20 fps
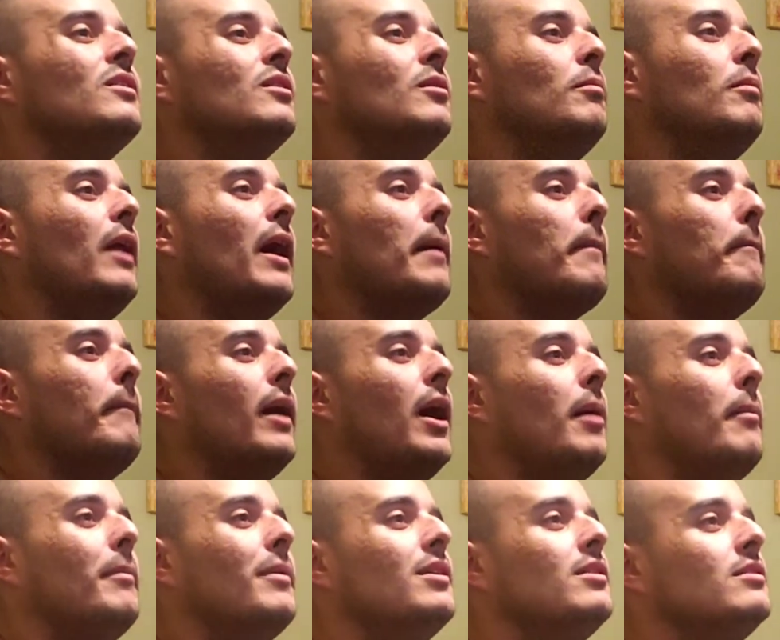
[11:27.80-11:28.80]
The Black
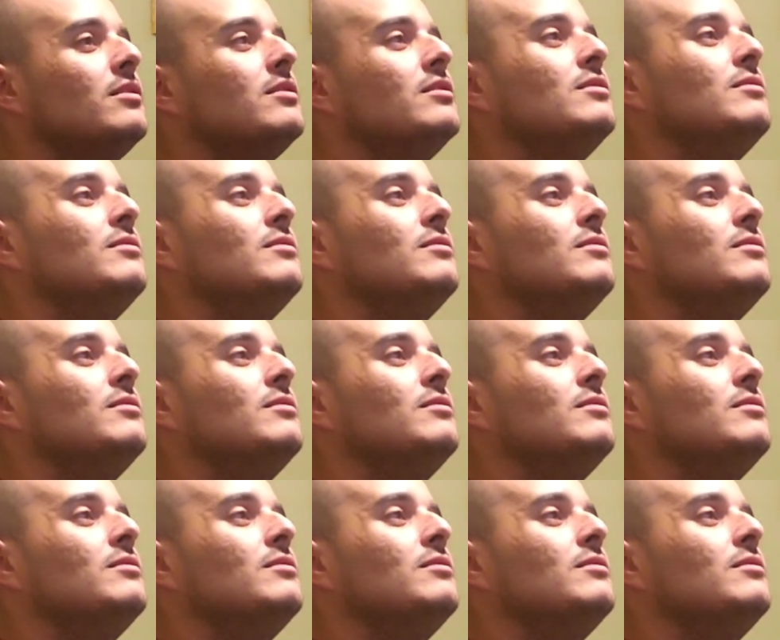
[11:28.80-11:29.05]
Mamba.